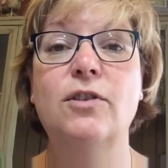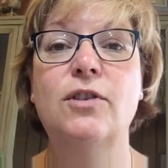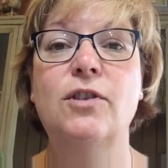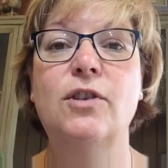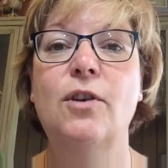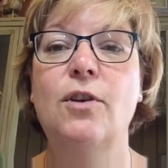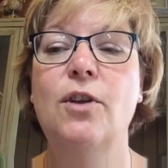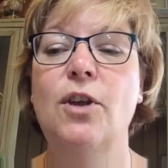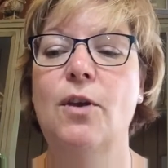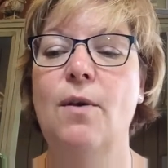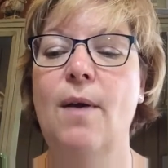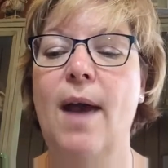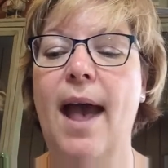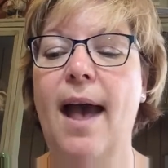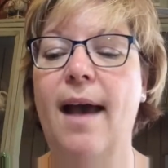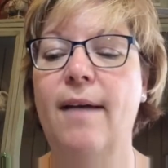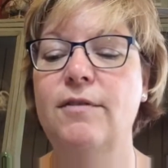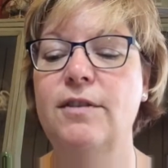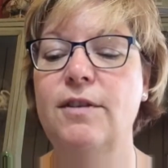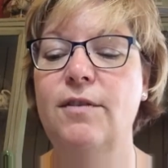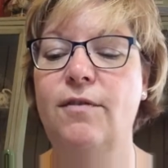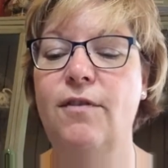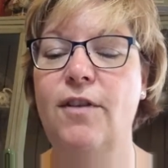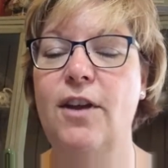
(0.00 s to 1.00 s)
So you
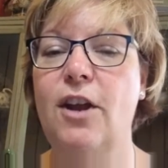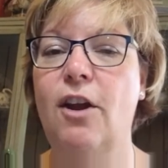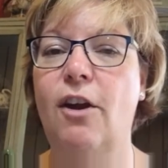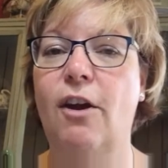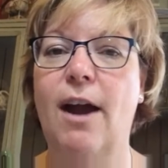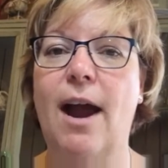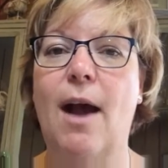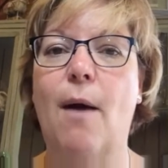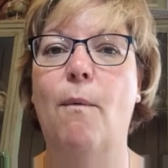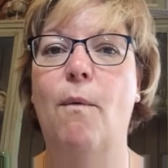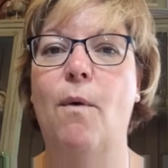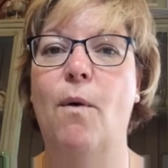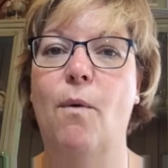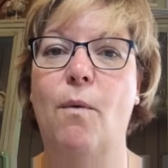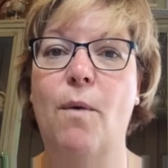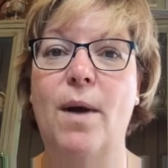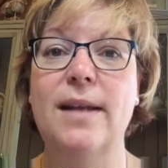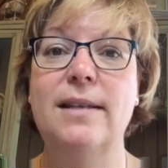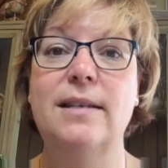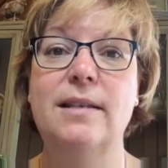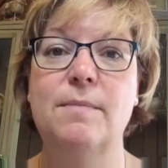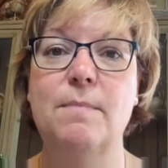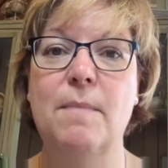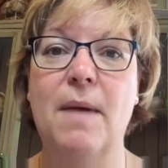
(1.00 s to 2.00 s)
have to figure out, well,
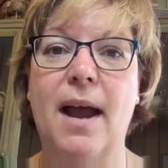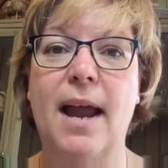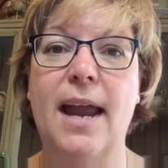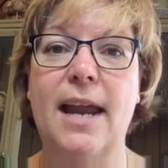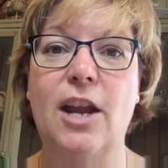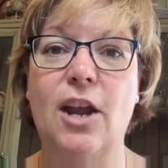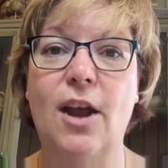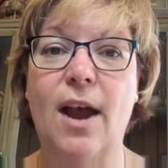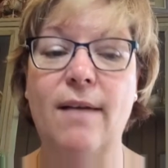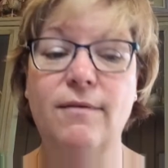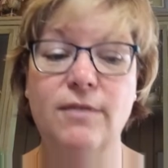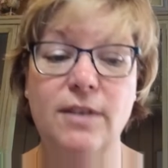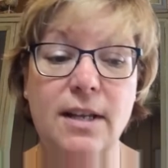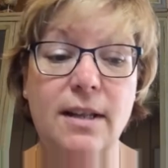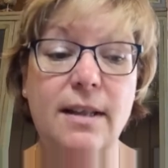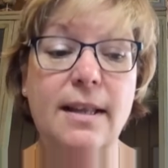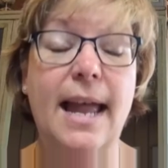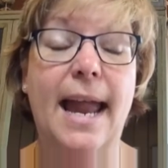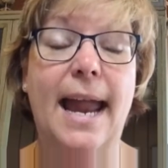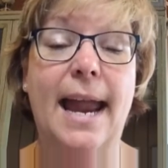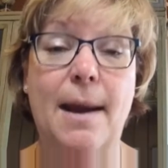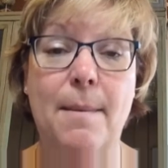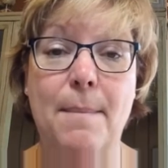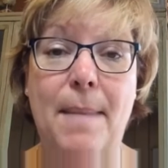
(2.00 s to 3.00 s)
you have to
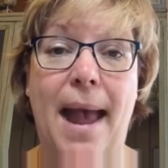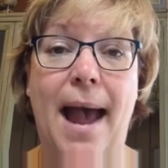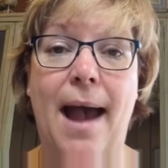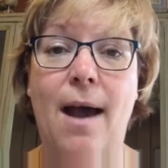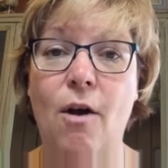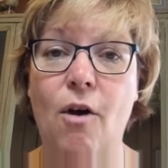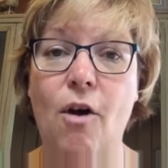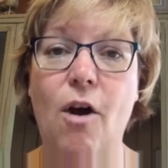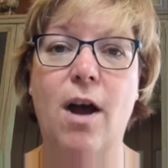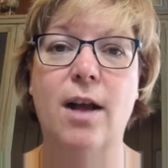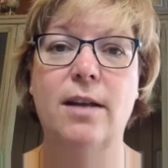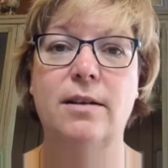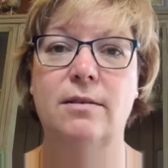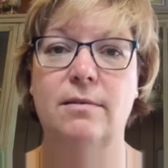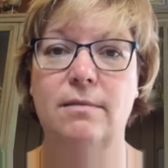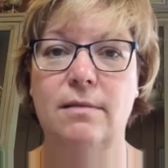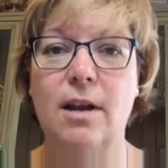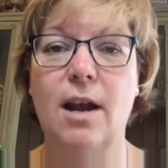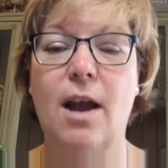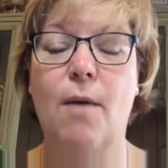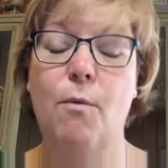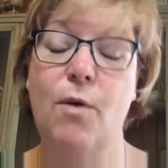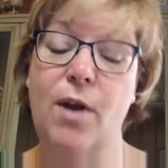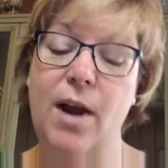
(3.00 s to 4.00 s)
lay them out on,
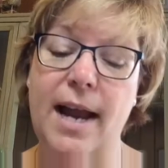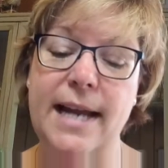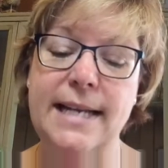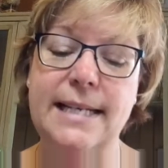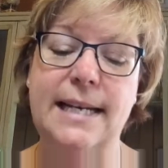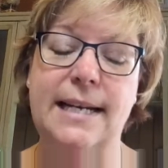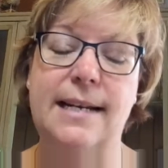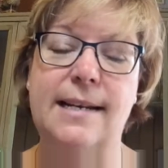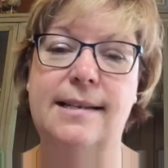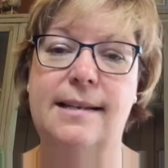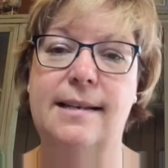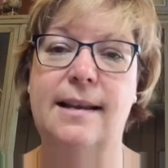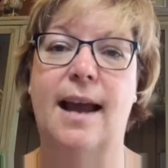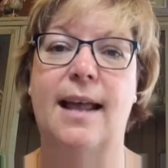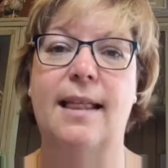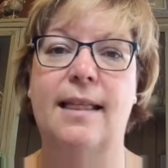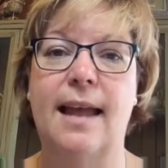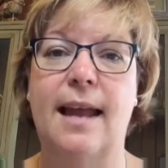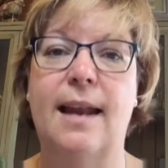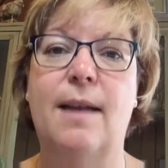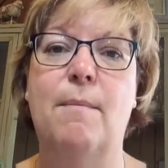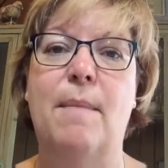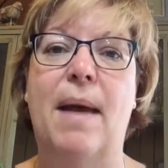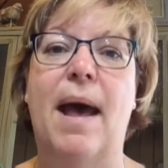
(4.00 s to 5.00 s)
what I did is I
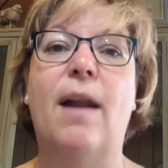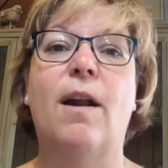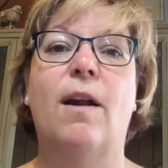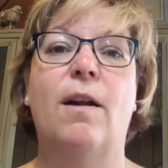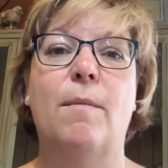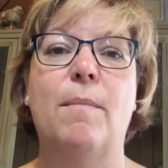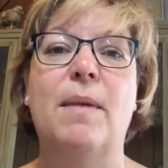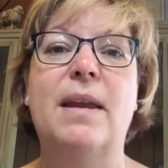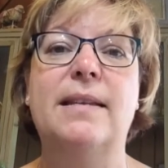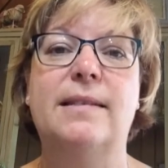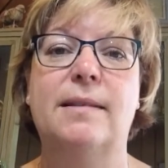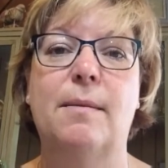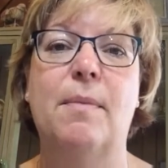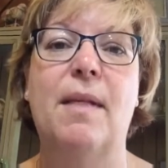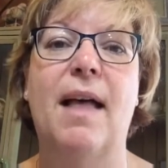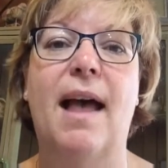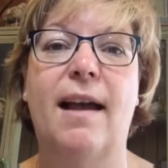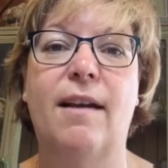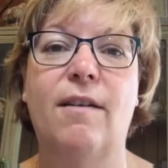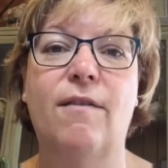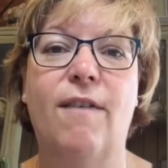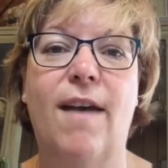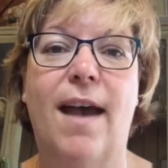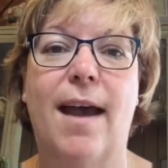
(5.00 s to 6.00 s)
laid them out on a piece of
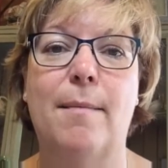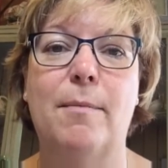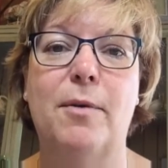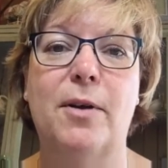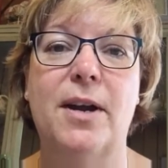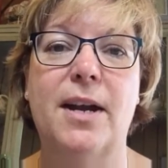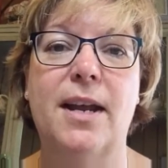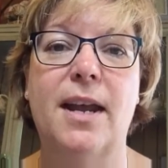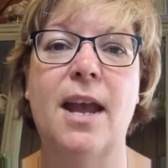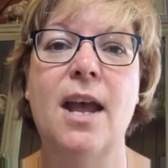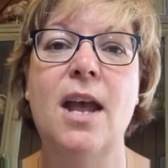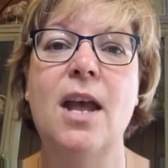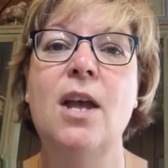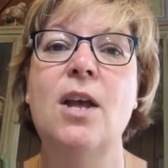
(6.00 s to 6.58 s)
black fabric